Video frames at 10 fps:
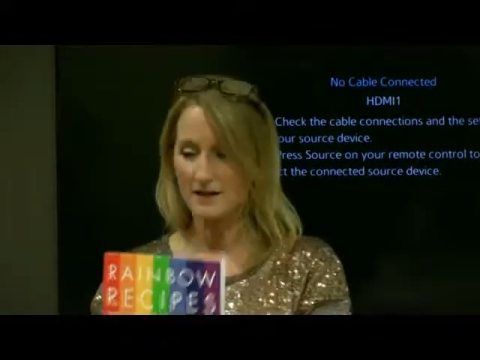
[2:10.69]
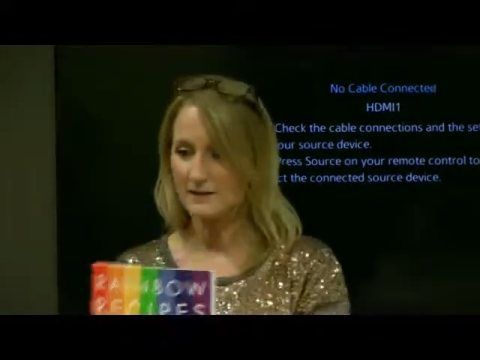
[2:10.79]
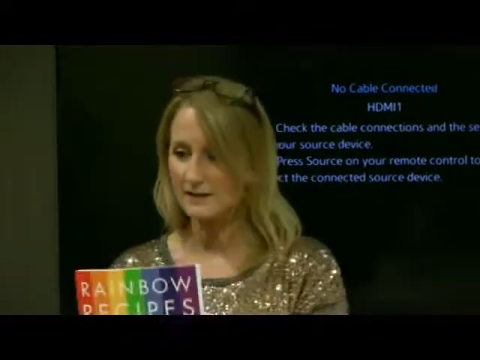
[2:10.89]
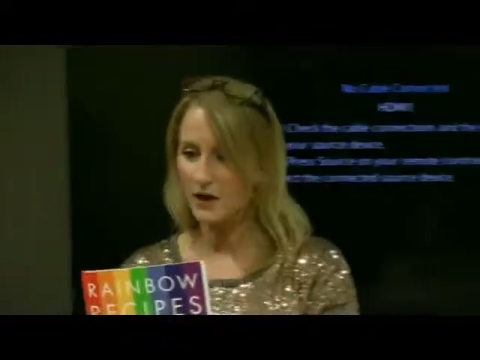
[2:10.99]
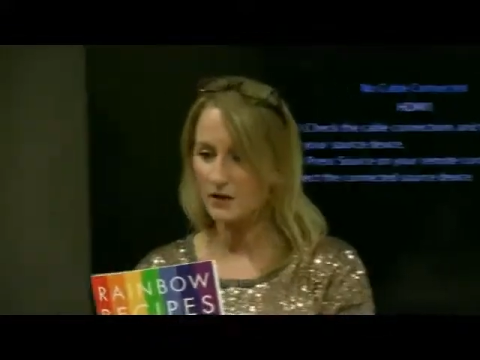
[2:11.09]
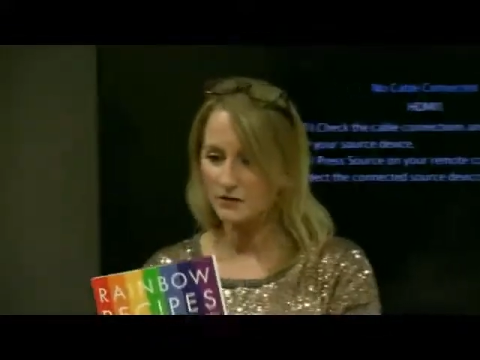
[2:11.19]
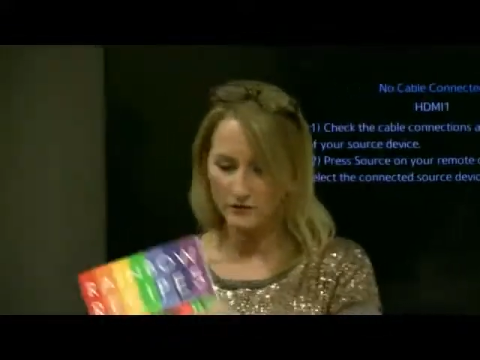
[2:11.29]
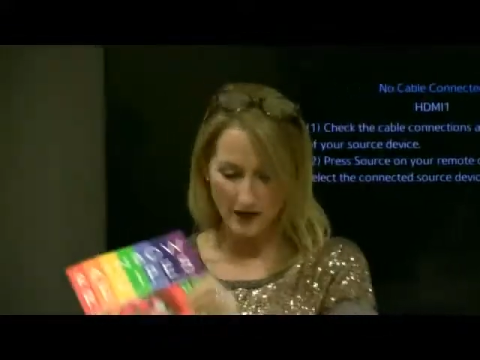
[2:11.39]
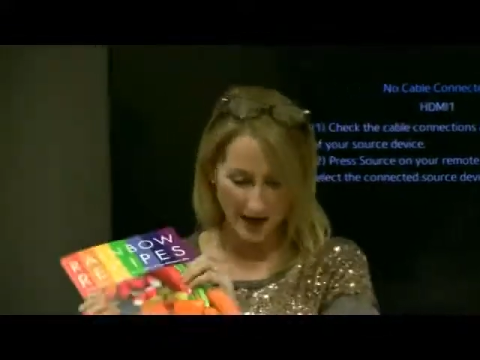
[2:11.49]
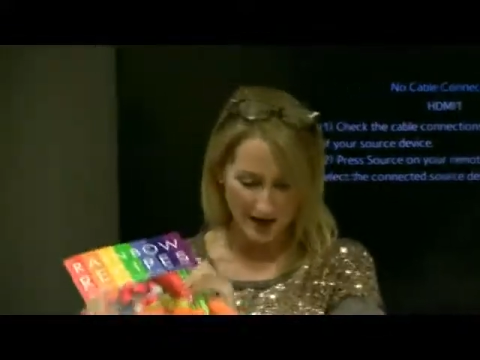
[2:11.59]

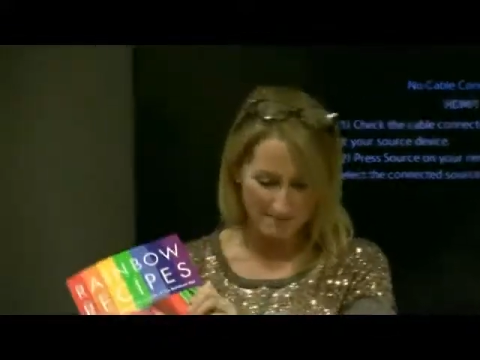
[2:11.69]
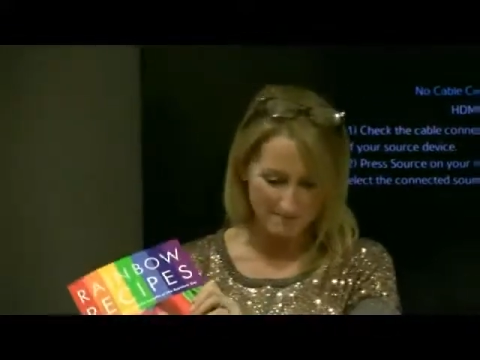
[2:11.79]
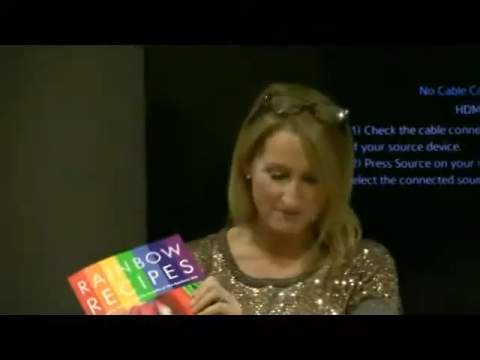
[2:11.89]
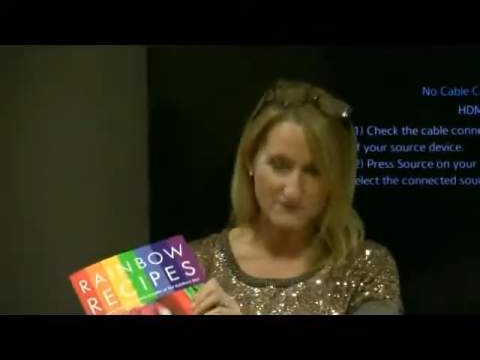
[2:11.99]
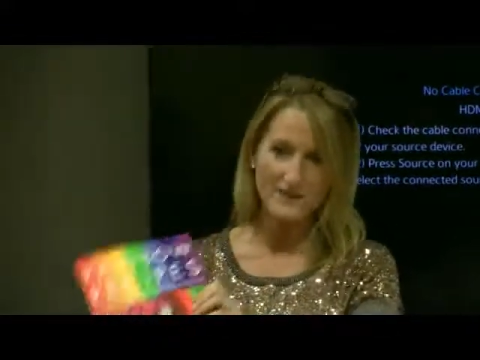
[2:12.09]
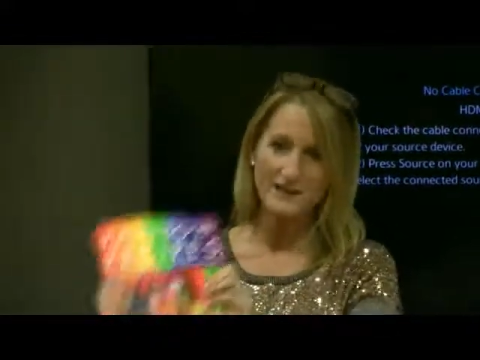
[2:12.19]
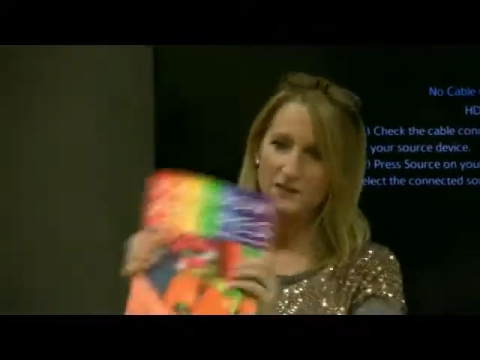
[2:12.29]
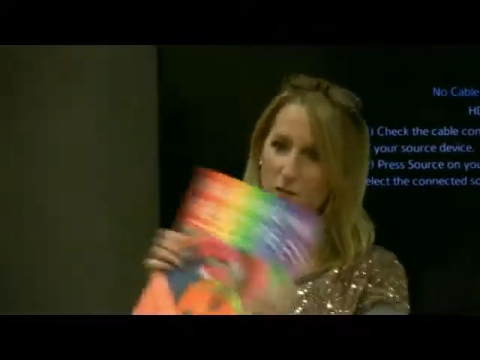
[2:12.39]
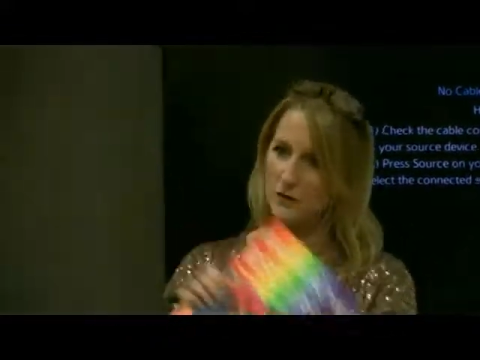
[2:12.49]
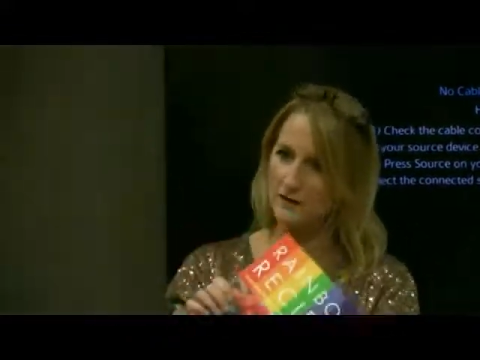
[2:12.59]
So
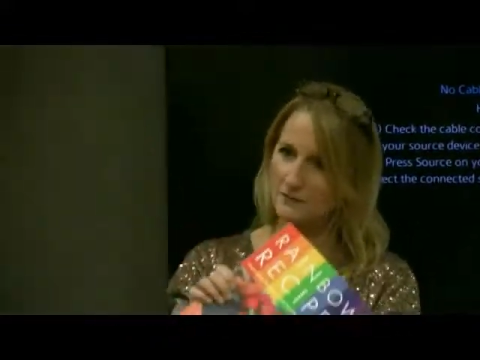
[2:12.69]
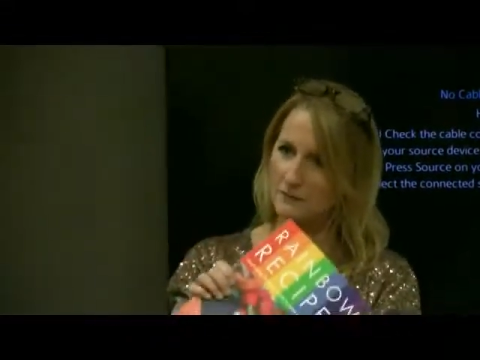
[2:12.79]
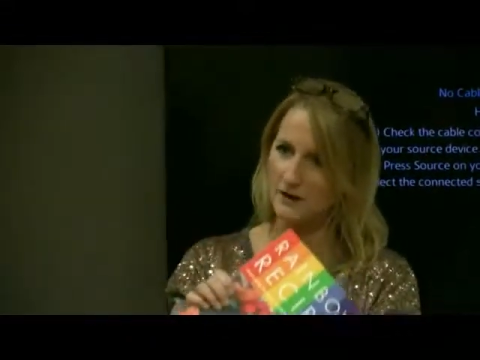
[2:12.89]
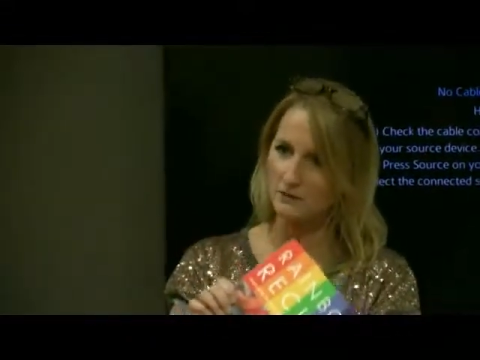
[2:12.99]
if you wanted to buy